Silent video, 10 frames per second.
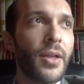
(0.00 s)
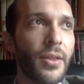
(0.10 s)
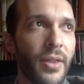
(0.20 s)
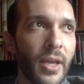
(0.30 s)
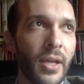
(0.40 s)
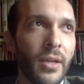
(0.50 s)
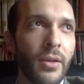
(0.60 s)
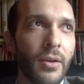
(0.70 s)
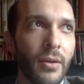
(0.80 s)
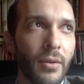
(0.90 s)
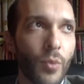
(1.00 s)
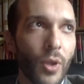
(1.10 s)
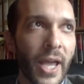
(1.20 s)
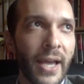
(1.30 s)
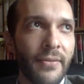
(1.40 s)
they
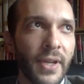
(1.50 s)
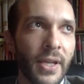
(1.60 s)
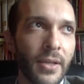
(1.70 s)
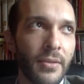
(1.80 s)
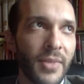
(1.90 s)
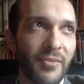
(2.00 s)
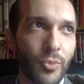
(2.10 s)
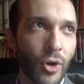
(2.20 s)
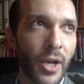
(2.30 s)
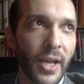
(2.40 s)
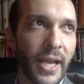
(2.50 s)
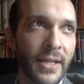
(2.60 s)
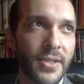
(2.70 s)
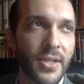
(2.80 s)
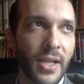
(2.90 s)
will have a, they
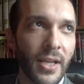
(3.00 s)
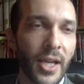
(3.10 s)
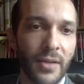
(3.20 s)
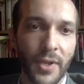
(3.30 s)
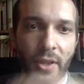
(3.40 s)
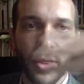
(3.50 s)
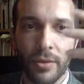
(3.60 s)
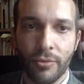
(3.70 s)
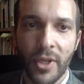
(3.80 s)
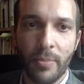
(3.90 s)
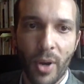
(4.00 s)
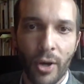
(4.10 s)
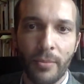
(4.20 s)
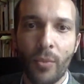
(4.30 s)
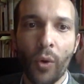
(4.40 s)
broadcast a kind of like three
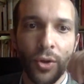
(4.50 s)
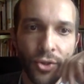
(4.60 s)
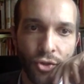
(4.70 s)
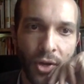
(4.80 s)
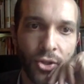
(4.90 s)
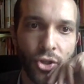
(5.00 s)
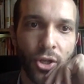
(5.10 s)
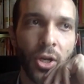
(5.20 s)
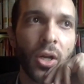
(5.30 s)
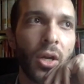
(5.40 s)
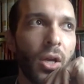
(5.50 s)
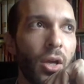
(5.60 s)
part moral structure